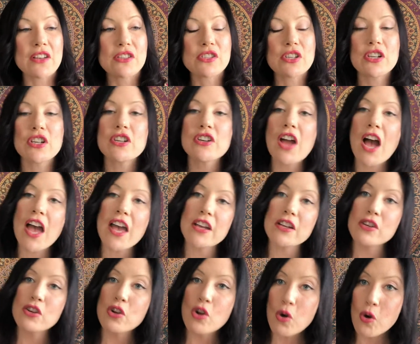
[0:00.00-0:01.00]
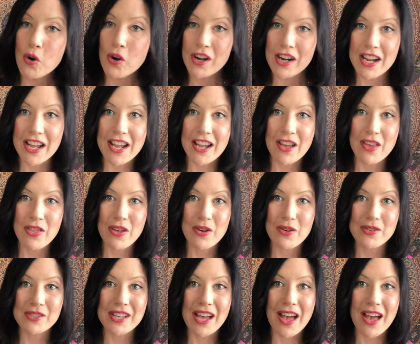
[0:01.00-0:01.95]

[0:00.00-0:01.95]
so you're not ignoring those